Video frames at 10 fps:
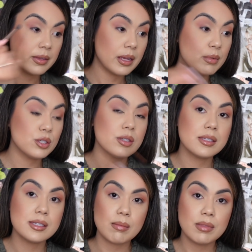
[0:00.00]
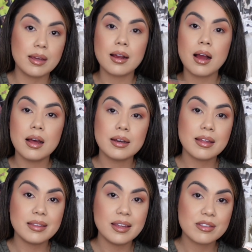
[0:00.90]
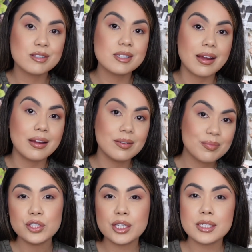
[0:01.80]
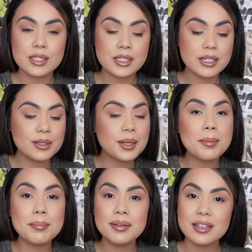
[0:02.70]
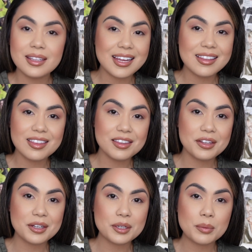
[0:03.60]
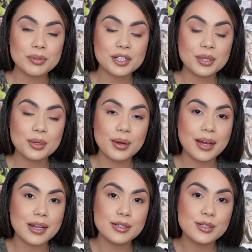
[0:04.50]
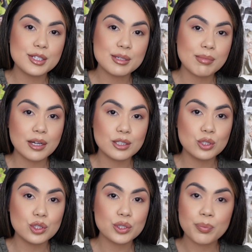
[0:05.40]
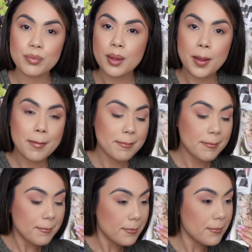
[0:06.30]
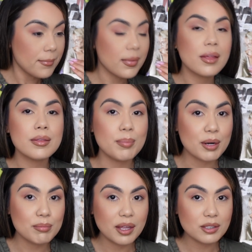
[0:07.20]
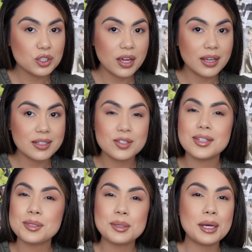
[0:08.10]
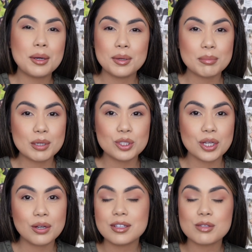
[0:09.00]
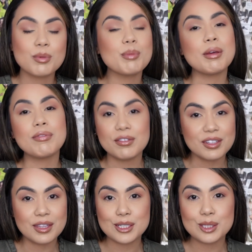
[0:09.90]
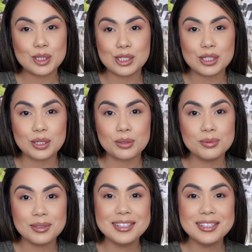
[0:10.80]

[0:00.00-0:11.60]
I'm gonna do the same thing on the other side. Just to complete the look, we're gonna go ahead and smudge the bottom lash line, because you guys already know here on my channel, that's one of my favorite things to do.